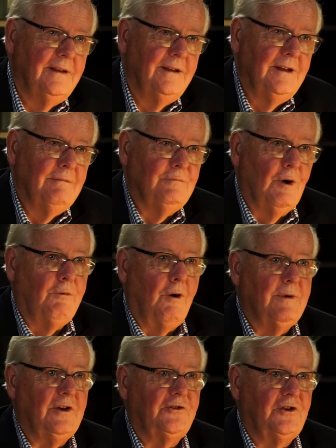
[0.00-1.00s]
But what we
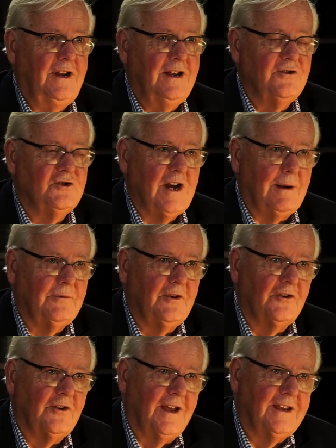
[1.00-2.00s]
see in
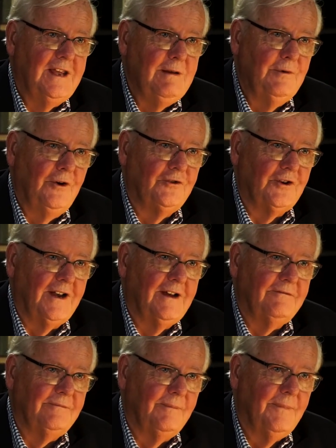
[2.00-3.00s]
chapters like Hebrews
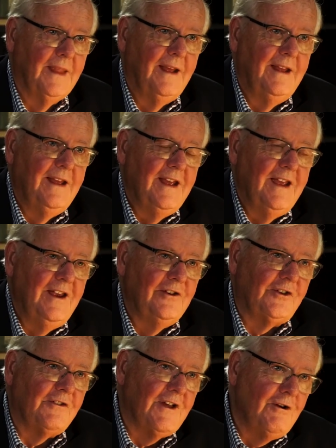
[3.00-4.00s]
11 is
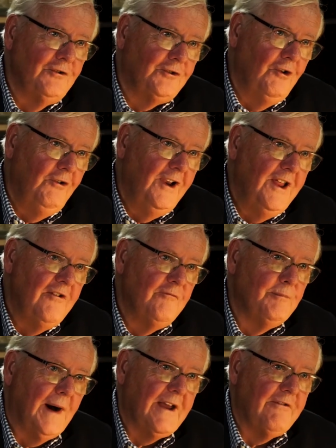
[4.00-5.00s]
that those who live
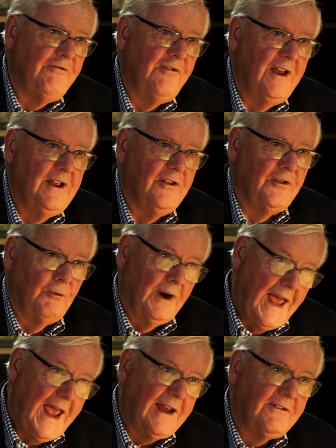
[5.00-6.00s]
by faith, we're
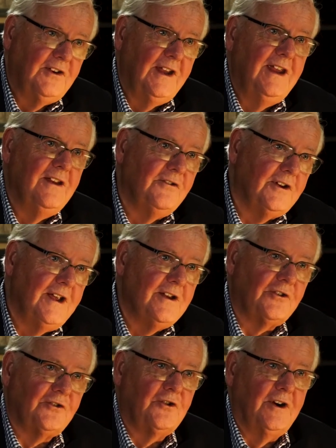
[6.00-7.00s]
acting into
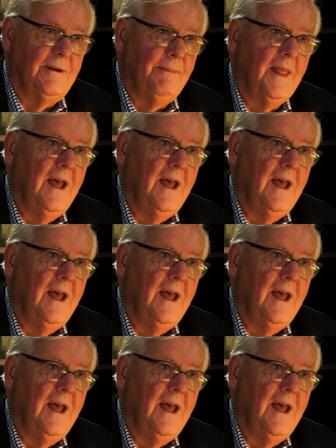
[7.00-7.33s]
history,